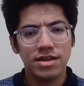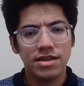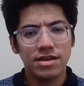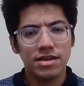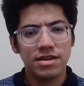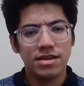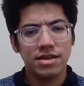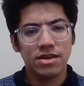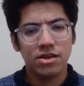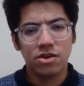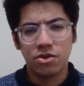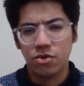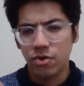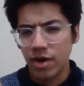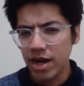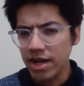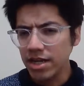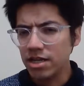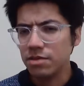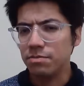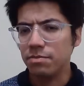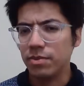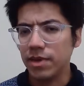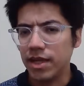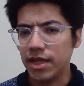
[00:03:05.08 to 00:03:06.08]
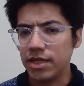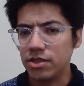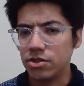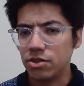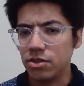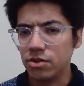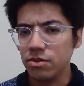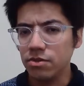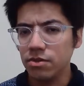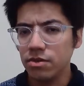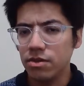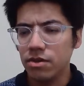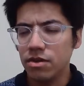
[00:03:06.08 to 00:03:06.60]
credit Plato
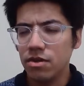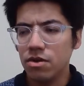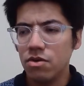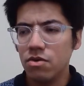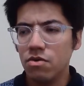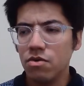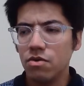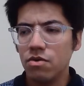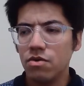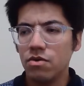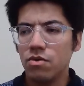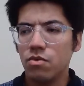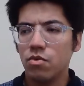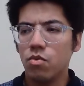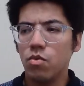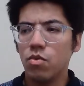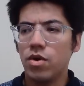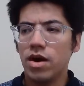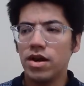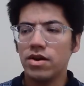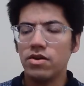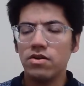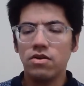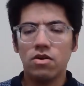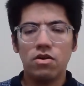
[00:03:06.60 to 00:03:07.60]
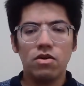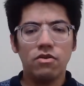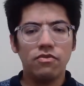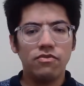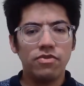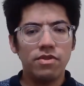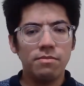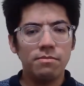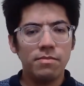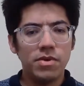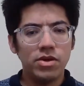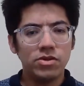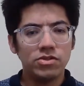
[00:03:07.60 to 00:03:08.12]
one of the
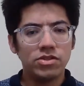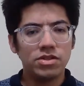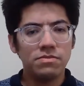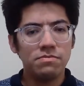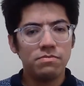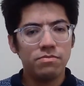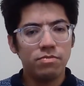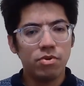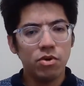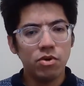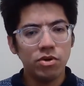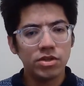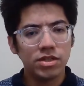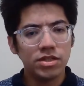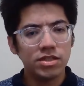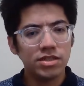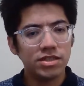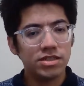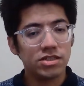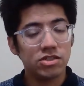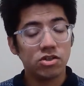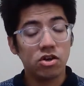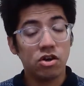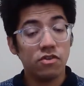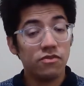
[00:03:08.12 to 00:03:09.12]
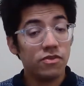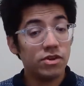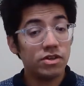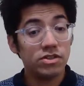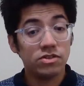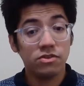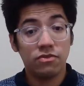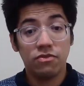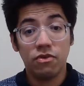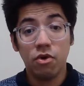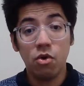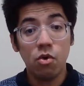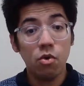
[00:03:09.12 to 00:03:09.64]
most important discoveries
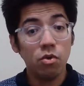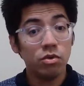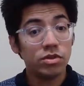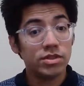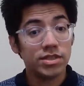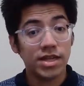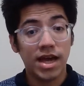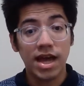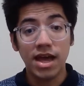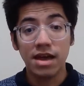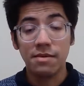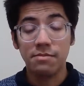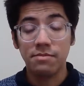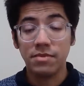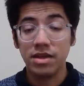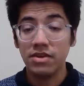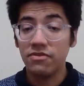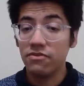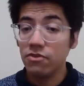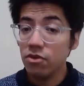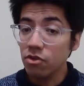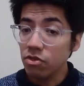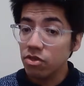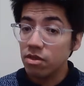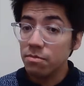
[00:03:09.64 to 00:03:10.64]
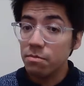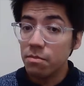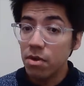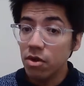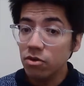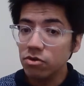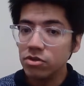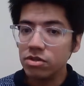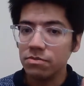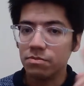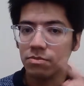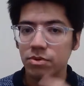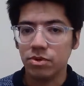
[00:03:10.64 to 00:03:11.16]
of all time, if not the
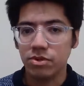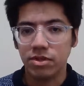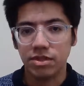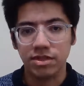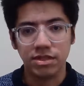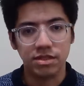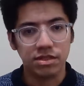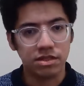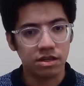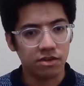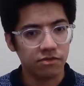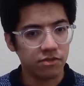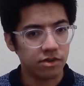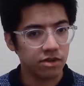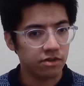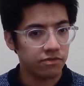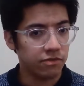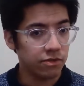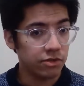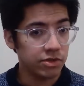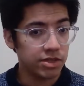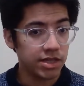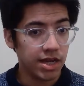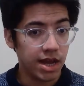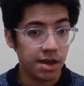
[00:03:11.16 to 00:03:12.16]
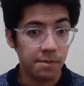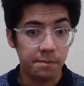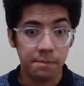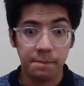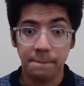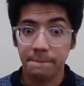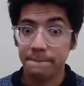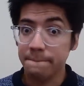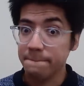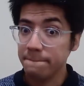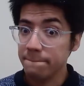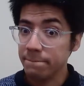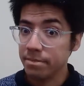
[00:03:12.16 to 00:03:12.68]
most important discovery of all time.
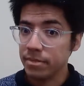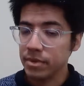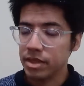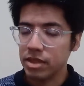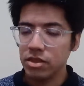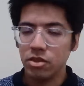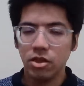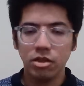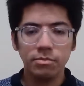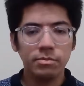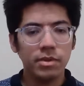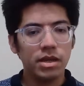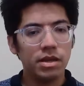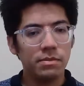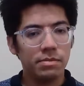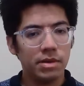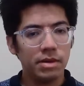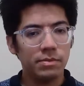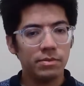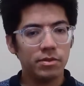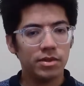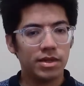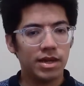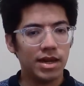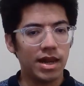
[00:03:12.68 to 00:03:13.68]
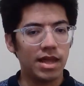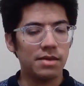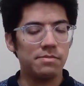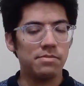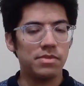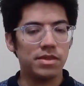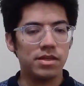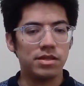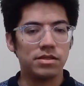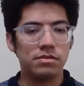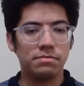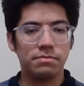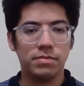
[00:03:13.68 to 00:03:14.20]
Not many people claim
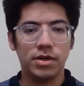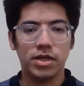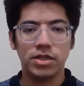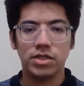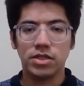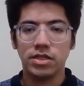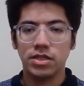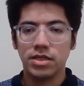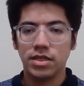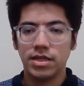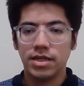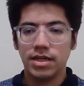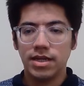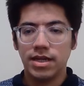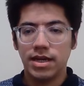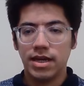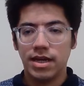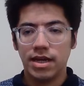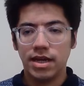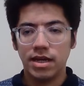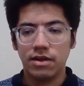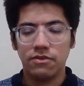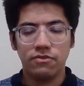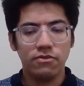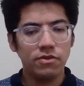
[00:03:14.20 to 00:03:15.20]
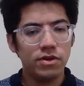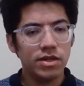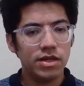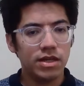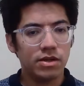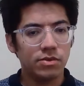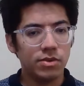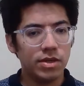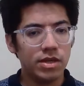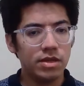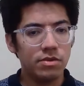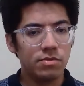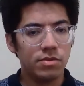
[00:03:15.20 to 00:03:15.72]
this, but I fully
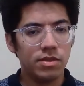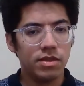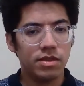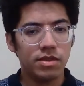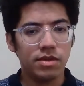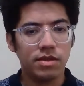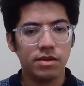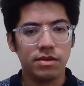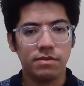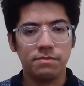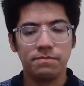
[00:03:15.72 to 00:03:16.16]
agree with the